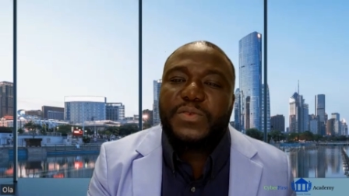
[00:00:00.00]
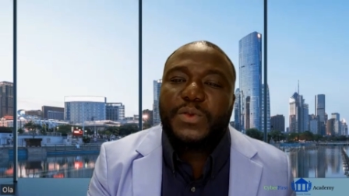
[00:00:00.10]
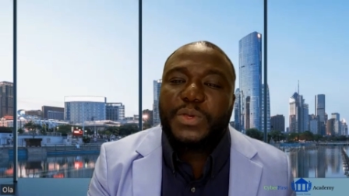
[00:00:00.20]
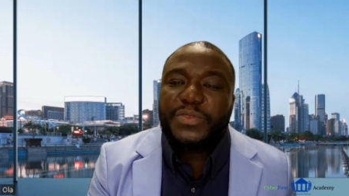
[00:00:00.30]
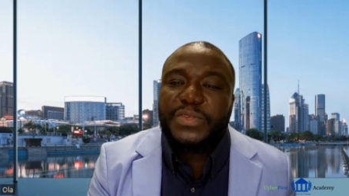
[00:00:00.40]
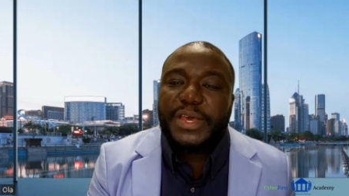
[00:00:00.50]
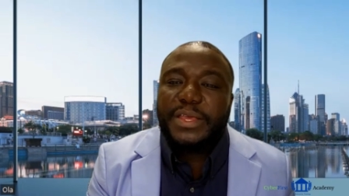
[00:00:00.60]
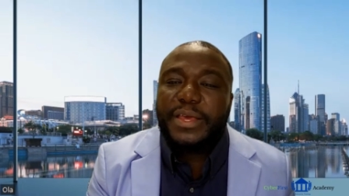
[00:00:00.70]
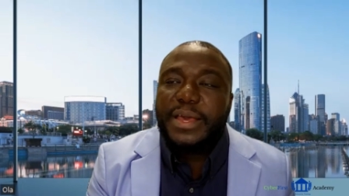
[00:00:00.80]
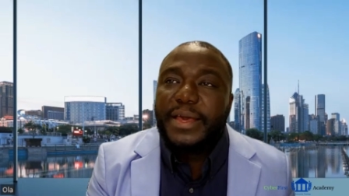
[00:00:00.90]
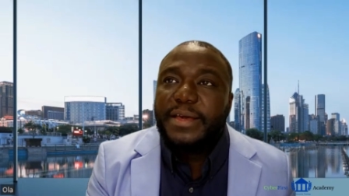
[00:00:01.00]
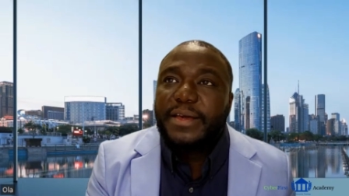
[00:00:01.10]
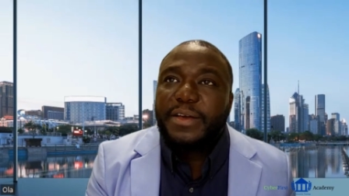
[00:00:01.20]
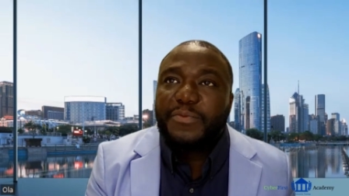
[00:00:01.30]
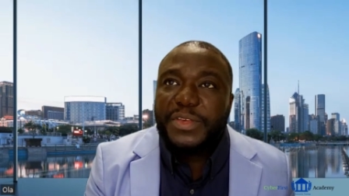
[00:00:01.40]
So you could say
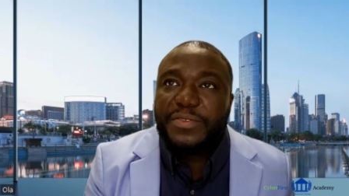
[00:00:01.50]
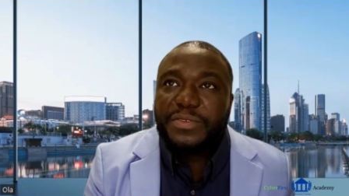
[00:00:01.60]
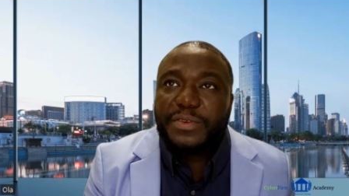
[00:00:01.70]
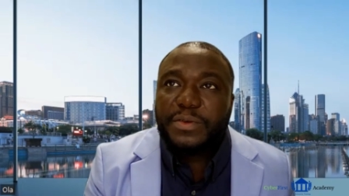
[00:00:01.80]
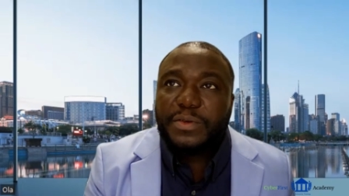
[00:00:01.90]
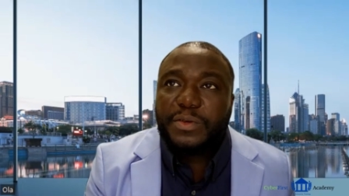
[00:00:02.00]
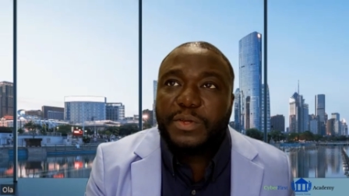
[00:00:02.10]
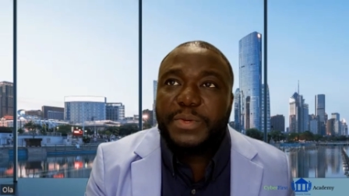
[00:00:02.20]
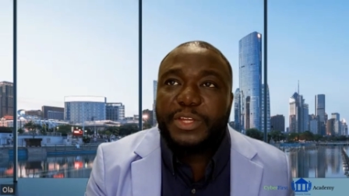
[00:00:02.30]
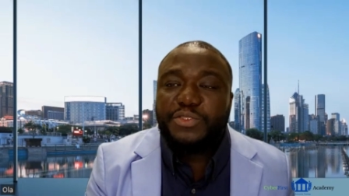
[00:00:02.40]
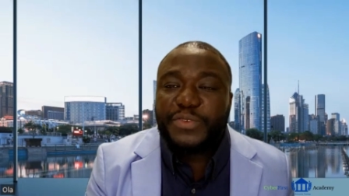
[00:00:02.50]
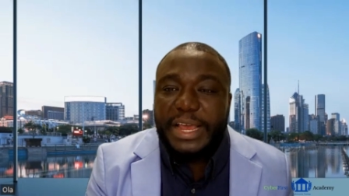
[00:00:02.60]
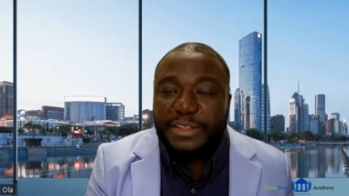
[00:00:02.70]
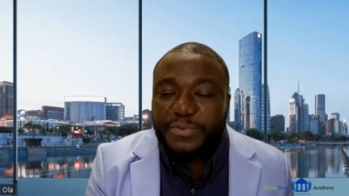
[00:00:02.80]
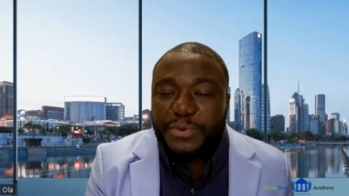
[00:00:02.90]
a risk could be
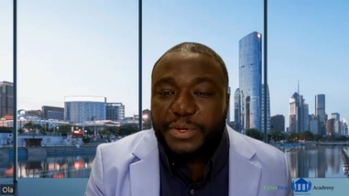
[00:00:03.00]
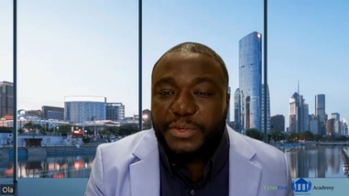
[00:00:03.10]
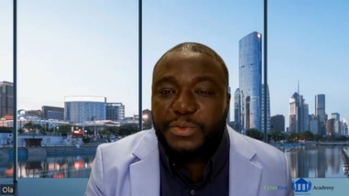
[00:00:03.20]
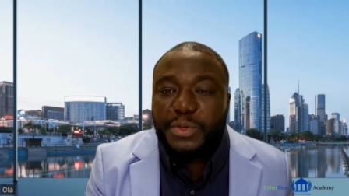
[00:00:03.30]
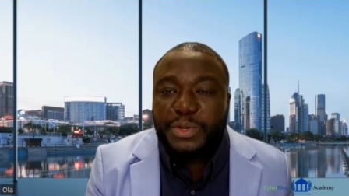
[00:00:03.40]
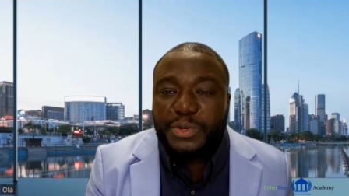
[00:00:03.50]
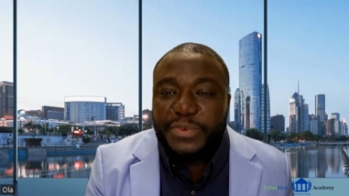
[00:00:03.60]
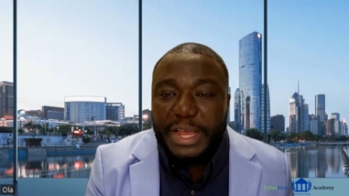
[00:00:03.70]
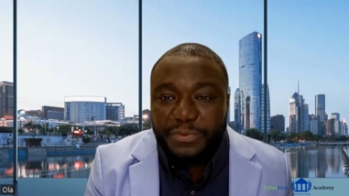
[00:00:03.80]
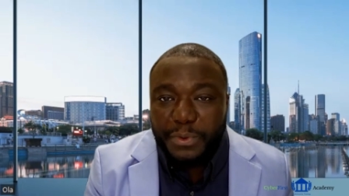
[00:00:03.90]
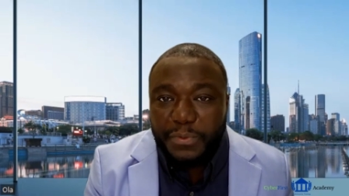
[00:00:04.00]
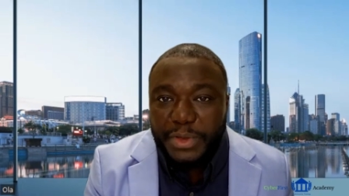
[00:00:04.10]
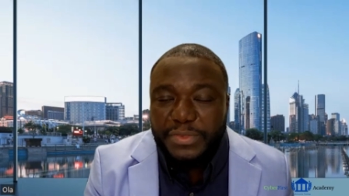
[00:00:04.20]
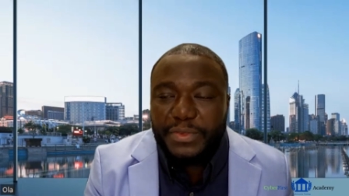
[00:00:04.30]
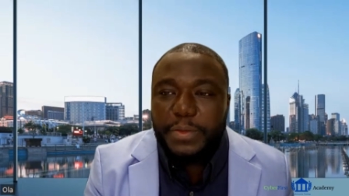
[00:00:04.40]
transferred. So you could transfer
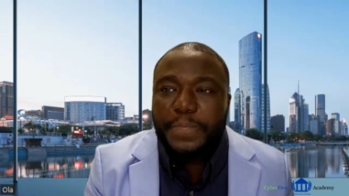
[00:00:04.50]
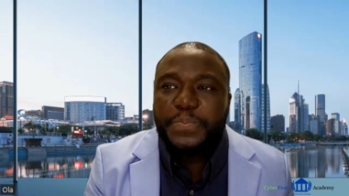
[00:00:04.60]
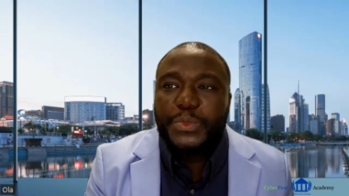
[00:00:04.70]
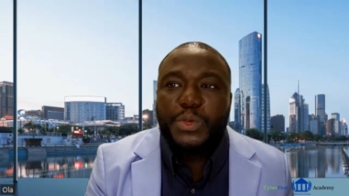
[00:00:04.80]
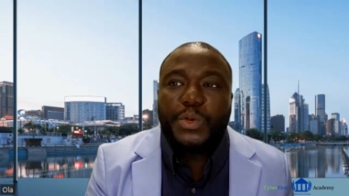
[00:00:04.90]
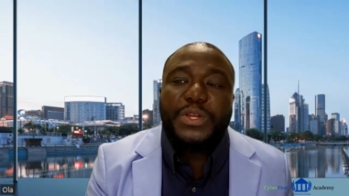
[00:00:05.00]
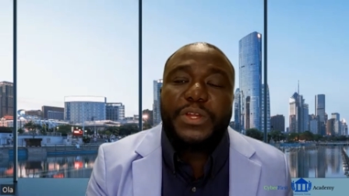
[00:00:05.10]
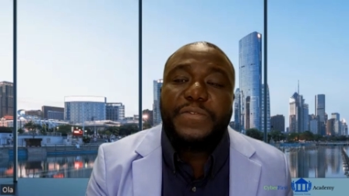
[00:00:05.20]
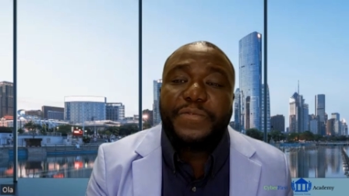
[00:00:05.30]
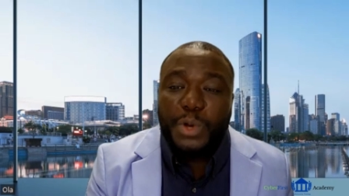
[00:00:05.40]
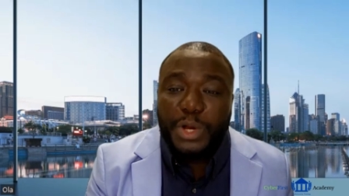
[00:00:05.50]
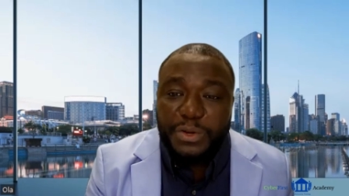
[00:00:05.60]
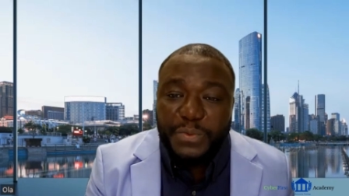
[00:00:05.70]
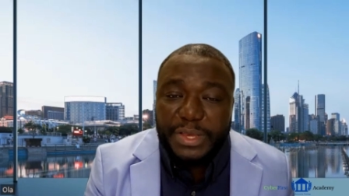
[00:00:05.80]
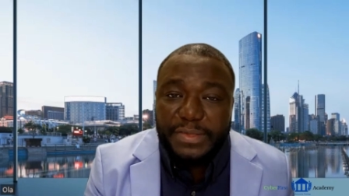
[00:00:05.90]
risk, you could avoid
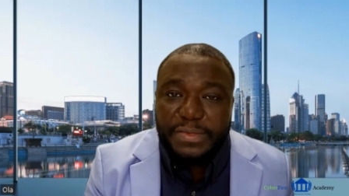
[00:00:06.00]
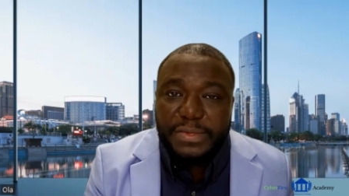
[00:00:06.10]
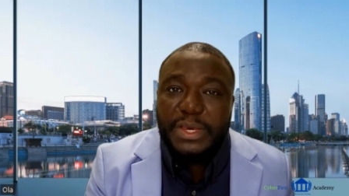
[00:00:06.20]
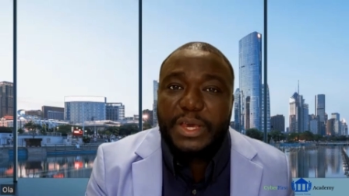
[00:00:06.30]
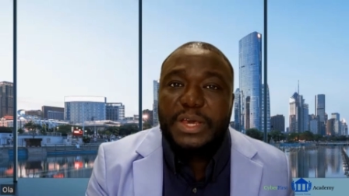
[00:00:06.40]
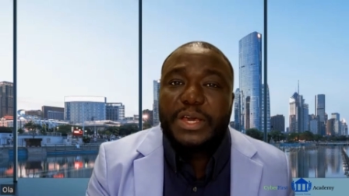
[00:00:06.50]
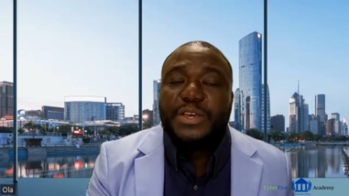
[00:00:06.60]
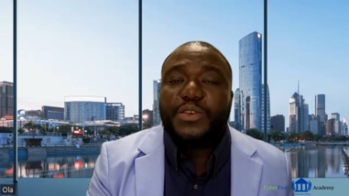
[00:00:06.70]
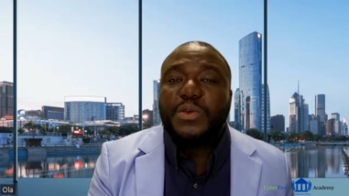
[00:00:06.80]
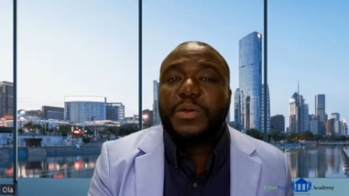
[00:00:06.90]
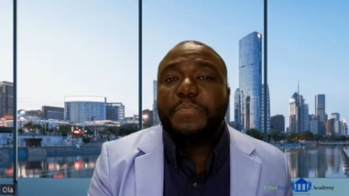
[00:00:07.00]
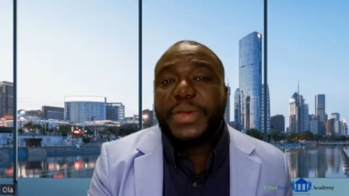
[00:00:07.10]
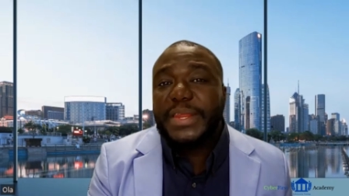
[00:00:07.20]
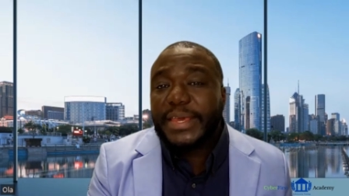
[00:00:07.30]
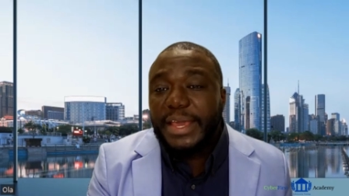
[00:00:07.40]
risk, you could
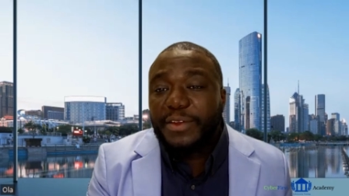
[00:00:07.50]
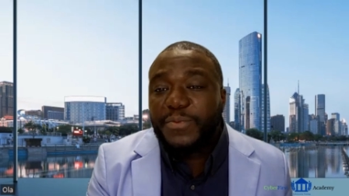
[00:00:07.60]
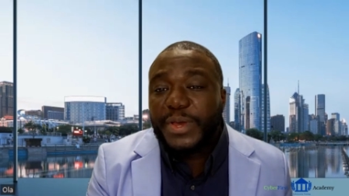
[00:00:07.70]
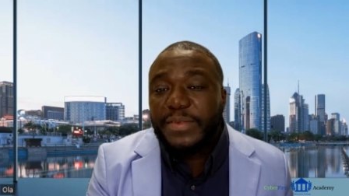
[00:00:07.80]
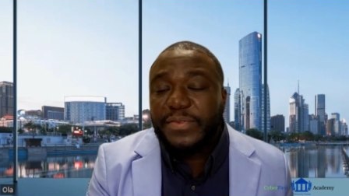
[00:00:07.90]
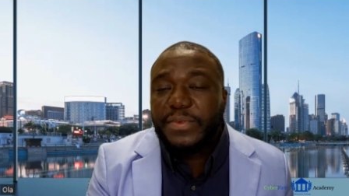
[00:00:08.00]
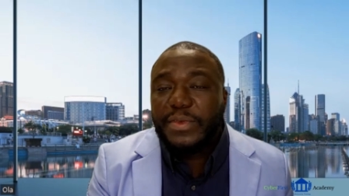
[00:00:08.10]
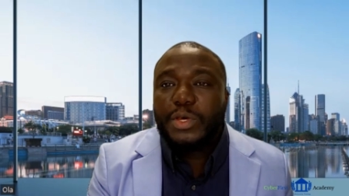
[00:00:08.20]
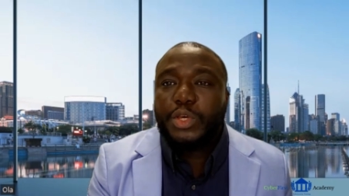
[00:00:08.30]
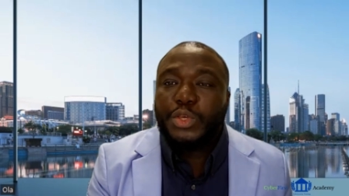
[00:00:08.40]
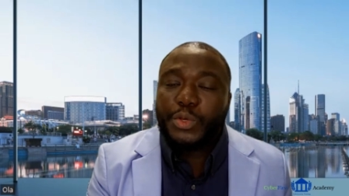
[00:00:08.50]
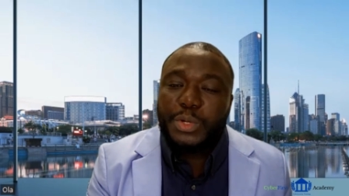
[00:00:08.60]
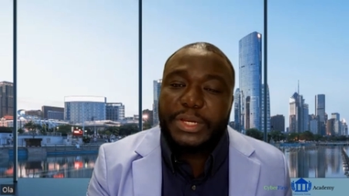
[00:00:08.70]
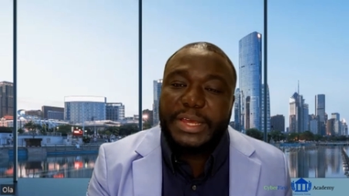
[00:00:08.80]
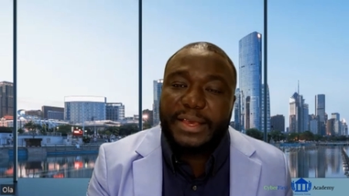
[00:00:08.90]
mitigate risk, you
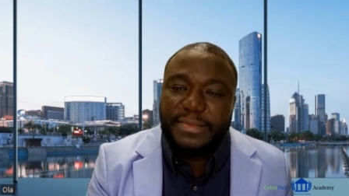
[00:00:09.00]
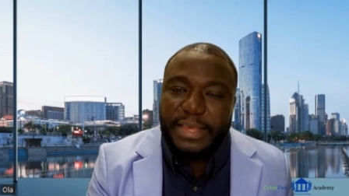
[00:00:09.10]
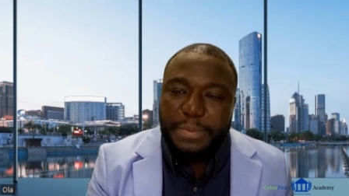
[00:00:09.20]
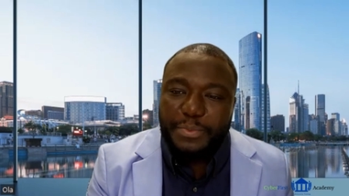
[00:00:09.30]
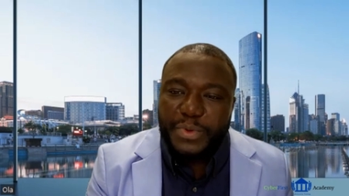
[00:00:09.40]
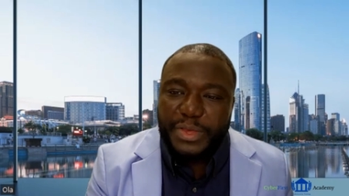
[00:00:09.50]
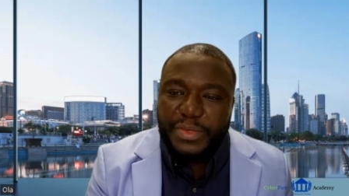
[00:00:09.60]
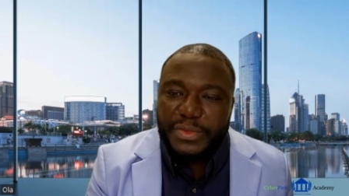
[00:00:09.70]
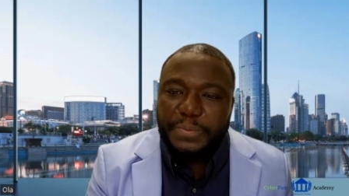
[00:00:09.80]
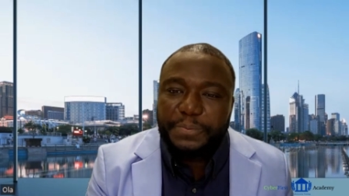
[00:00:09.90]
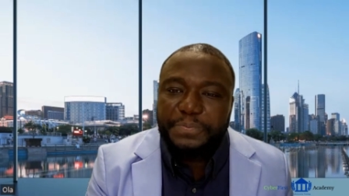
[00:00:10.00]
could accept risk.